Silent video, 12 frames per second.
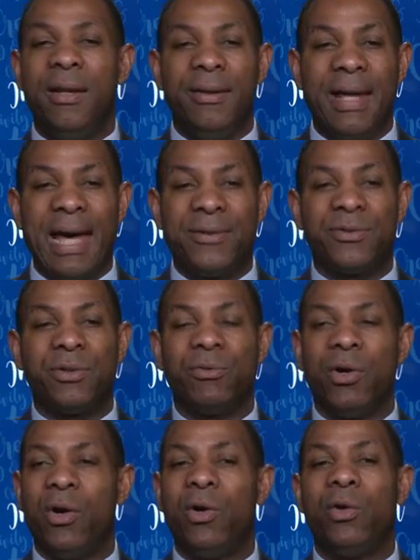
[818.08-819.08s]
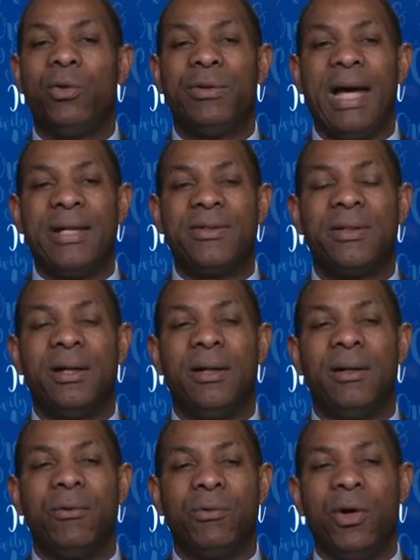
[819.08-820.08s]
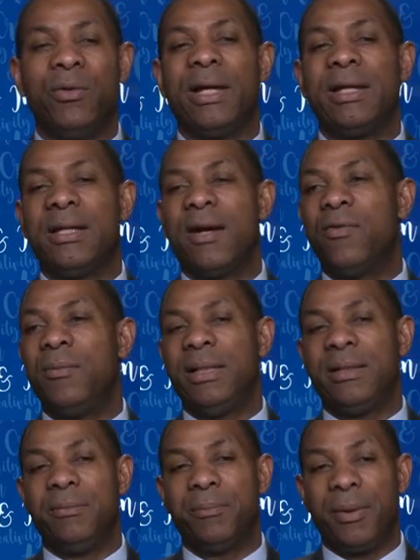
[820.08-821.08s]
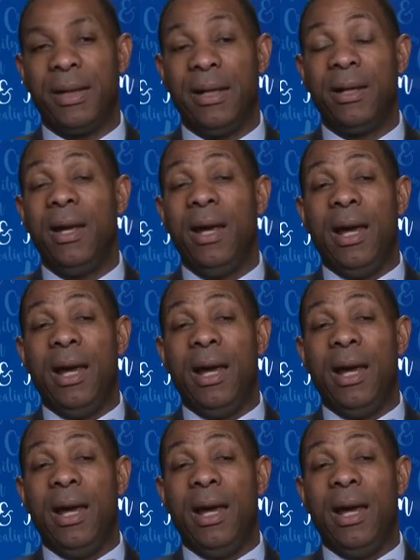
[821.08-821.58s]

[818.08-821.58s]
That's a role that government can play.